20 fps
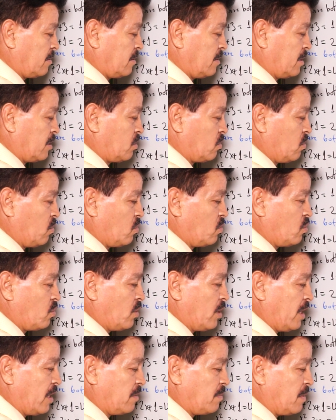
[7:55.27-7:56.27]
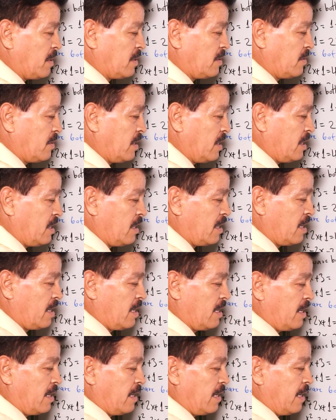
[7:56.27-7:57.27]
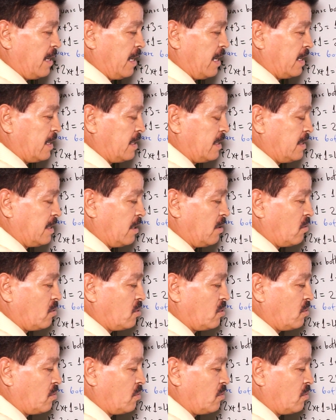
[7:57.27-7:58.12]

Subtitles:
the solution x plus 3, x equals